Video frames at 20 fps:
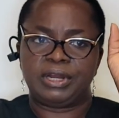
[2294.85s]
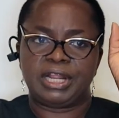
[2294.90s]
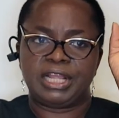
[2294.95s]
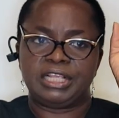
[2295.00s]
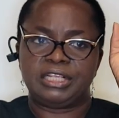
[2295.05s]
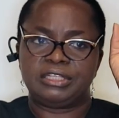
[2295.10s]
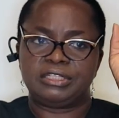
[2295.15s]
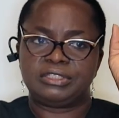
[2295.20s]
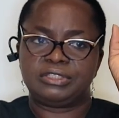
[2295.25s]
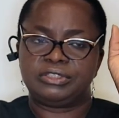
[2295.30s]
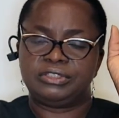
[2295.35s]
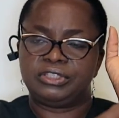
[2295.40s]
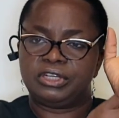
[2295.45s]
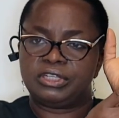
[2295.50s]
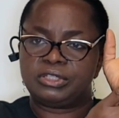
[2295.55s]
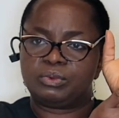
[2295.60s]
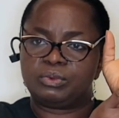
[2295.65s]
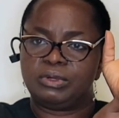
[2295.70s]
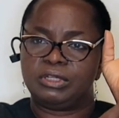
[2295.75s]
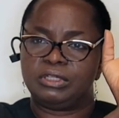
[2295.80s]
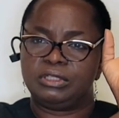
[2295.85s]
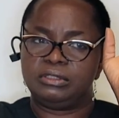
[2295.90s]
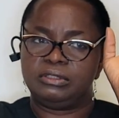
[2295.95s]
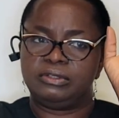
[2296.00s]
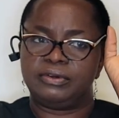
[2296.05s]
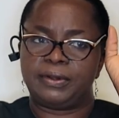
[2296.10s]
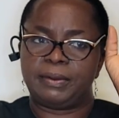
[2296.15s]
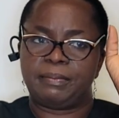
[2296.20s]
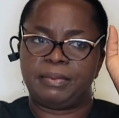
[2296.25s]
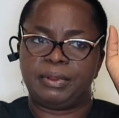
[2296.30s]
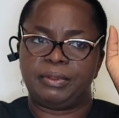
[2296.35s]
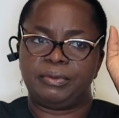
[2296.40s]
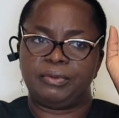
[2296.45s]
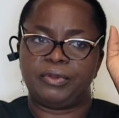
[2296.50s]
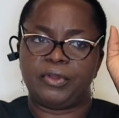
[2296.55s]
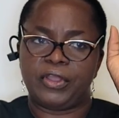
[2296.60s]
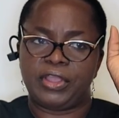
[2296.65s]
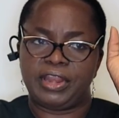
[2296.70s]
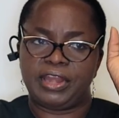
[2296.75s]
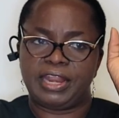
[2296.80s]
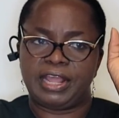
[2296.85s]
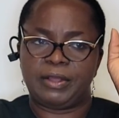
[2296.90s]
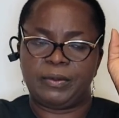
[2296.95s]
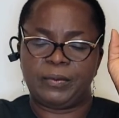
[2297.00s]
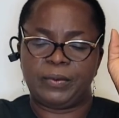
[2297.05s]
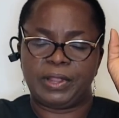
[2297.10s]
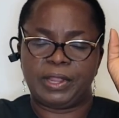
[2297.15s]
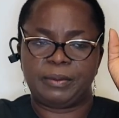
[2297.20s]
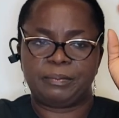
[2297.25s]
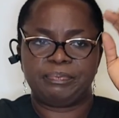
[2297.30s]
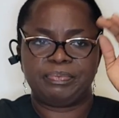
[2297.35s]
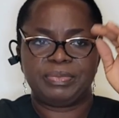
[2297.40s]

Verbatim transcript: is just what dripping, going down way.